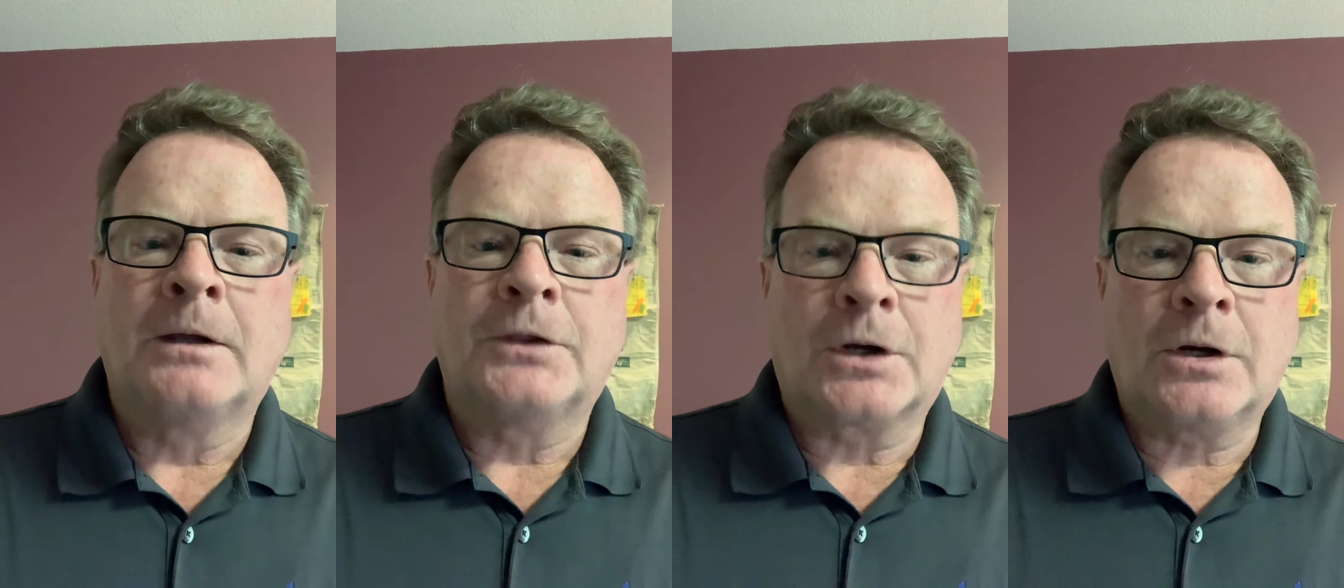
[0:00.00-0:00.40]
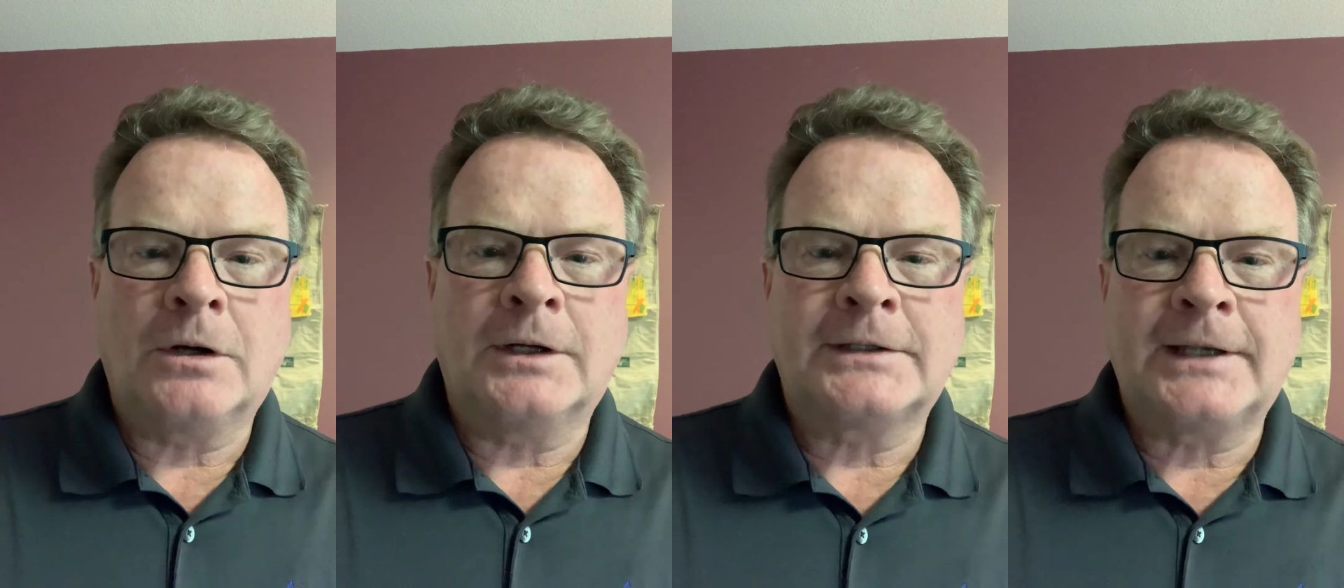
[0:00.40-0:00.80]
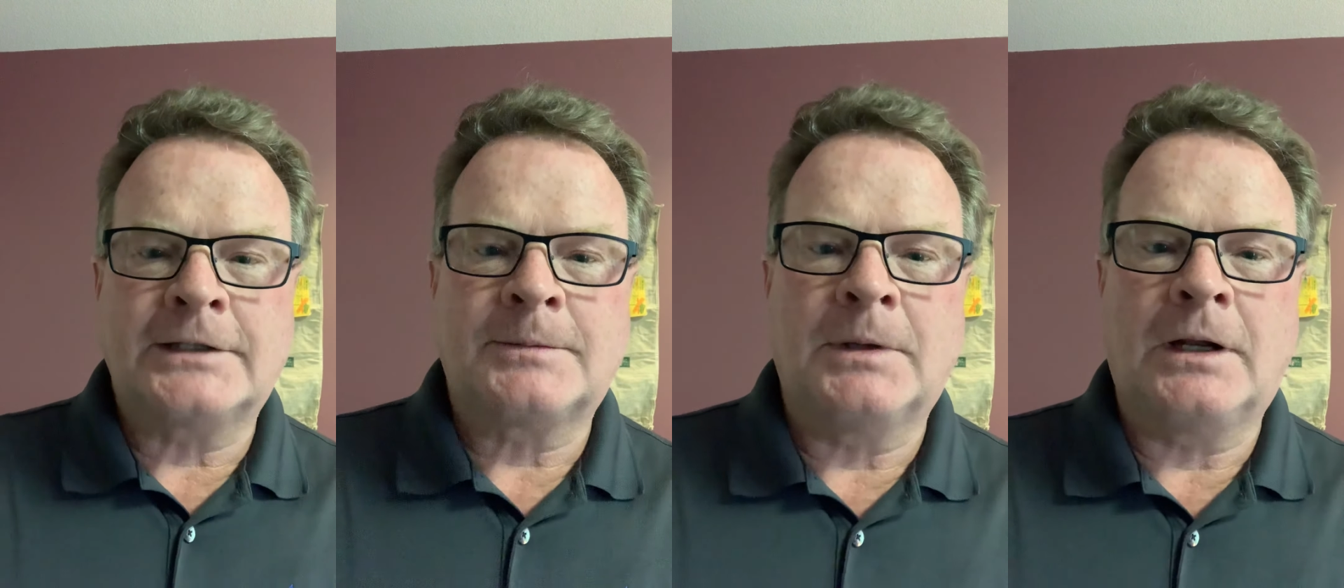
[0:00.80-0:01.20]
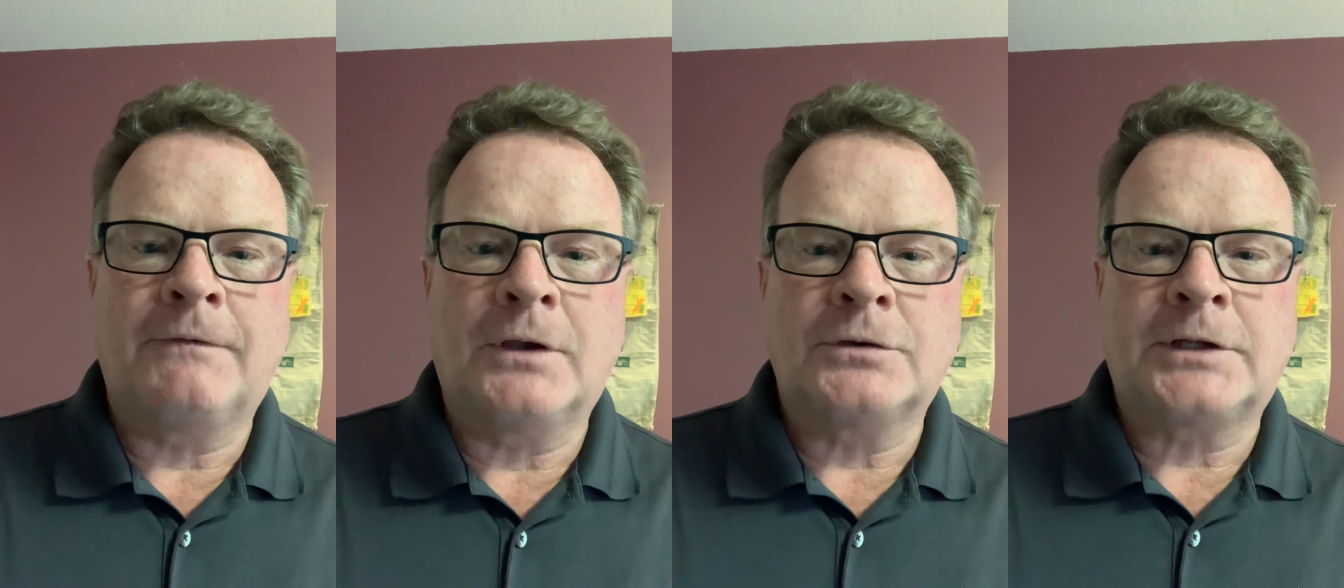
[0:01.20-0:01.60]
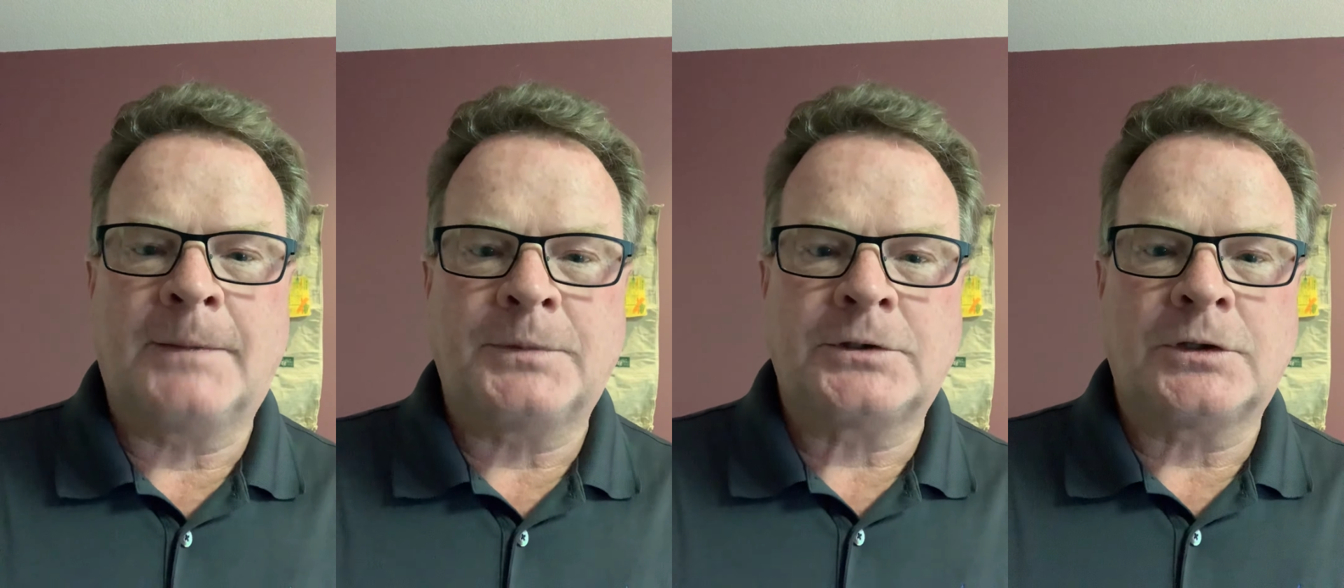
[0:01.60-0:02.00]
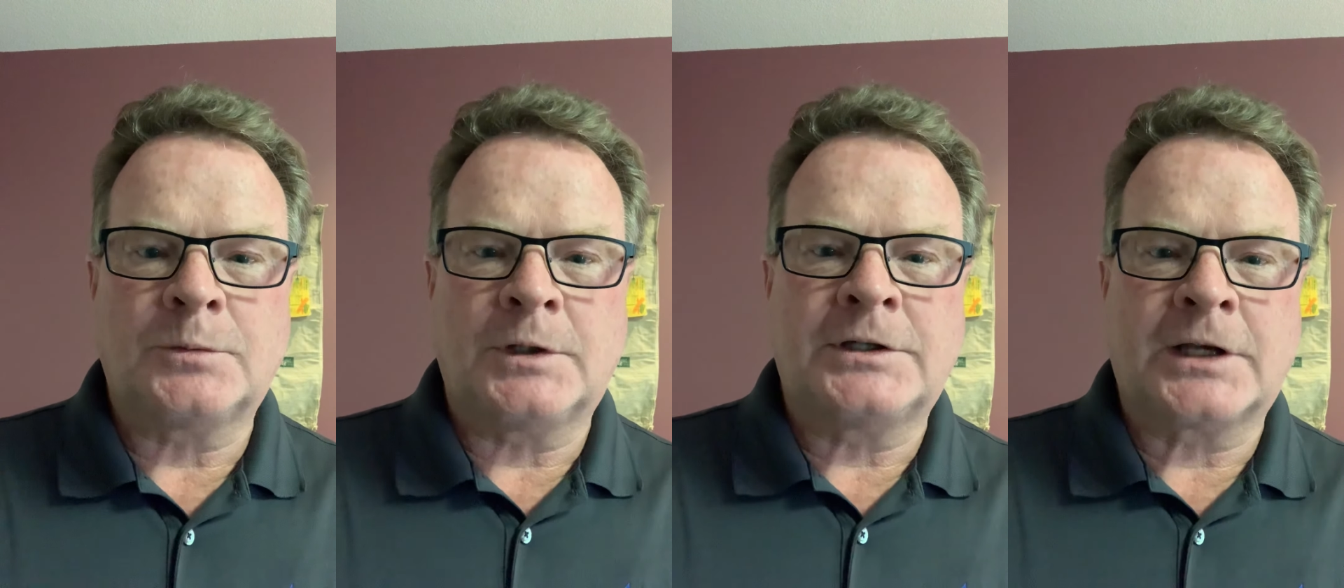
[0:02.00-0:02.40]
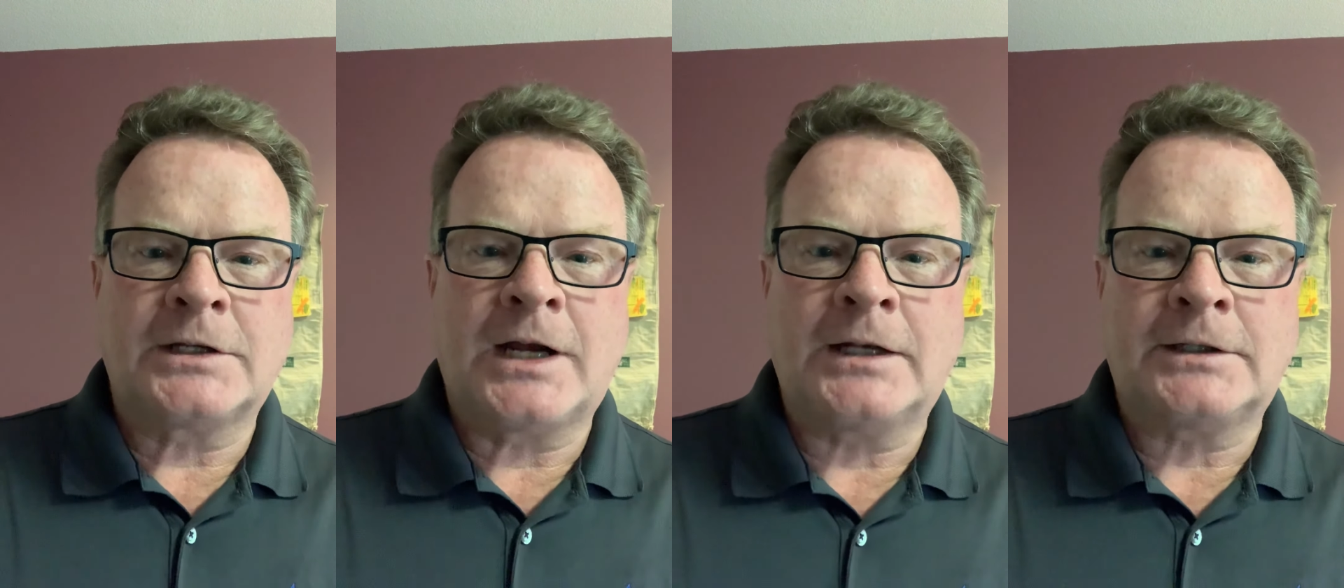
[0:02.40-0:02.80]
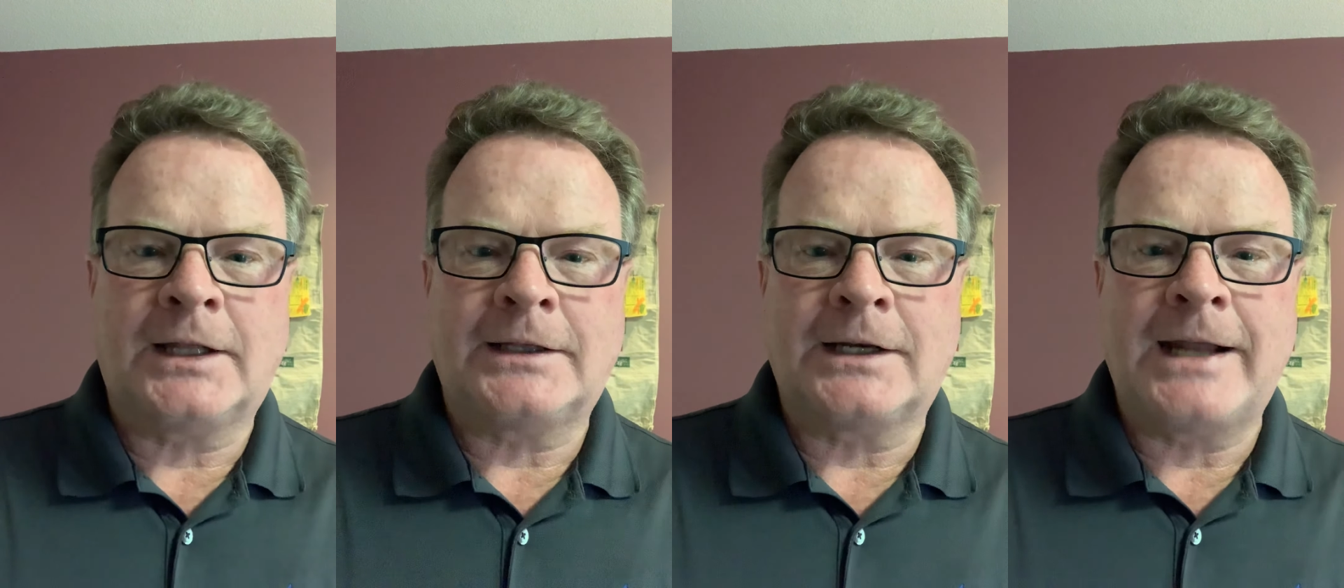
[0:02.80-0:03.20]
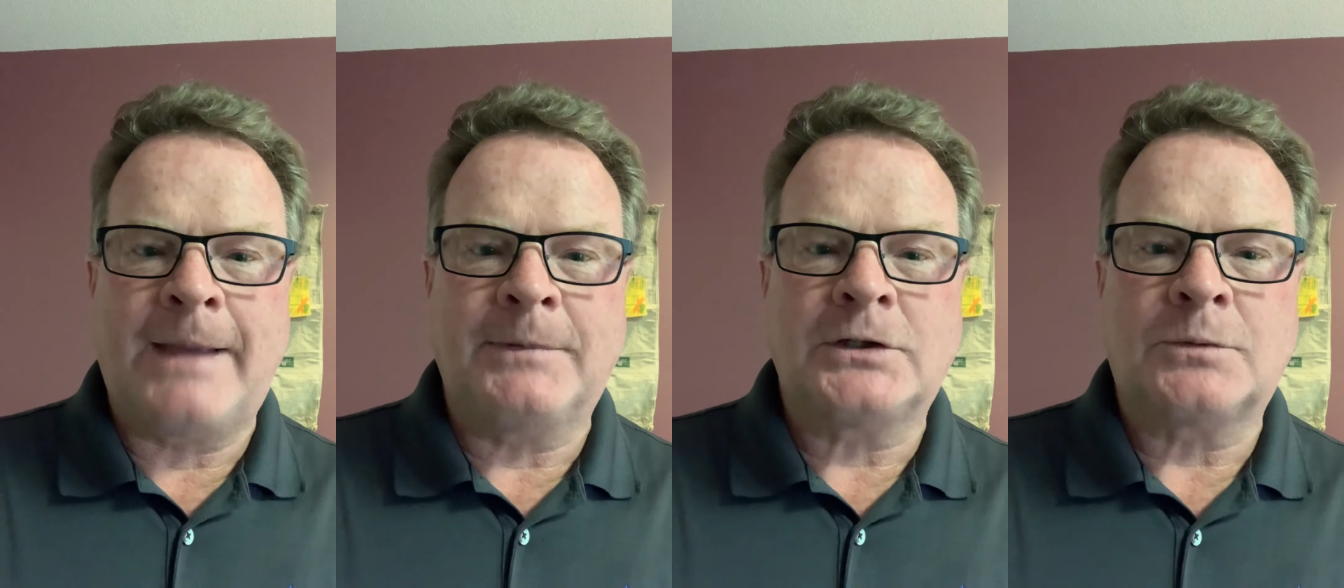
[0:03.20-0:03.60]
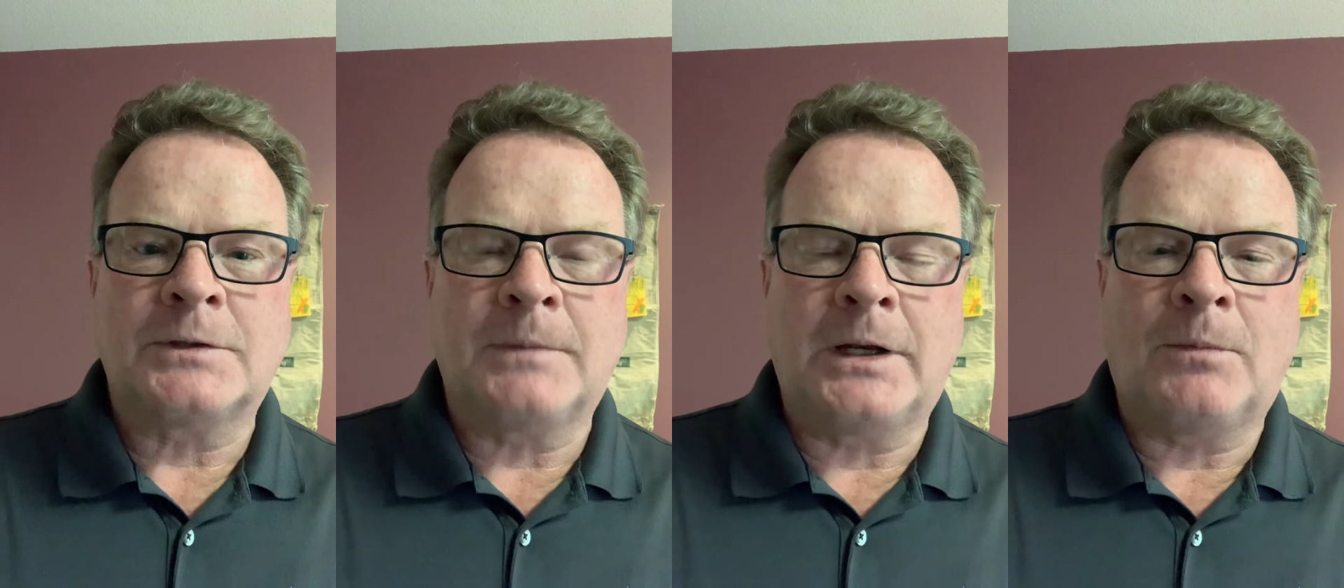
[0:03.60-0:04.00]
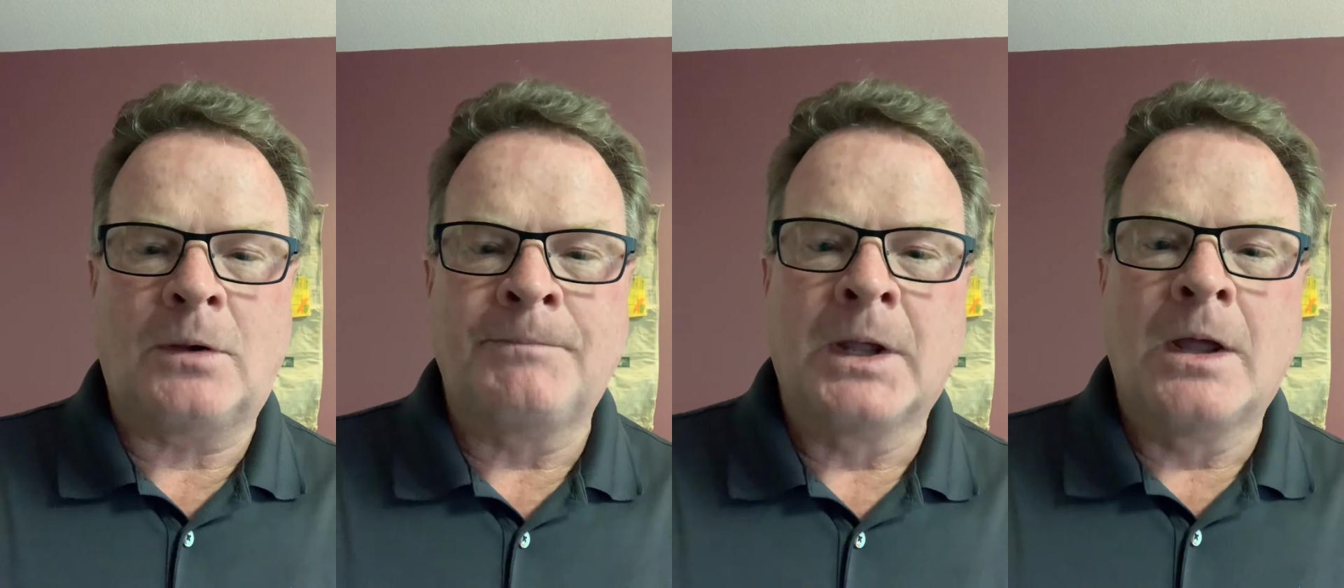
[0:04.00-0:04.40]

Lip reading: The current assessment of those temperatures would suggest that the damage was minimal,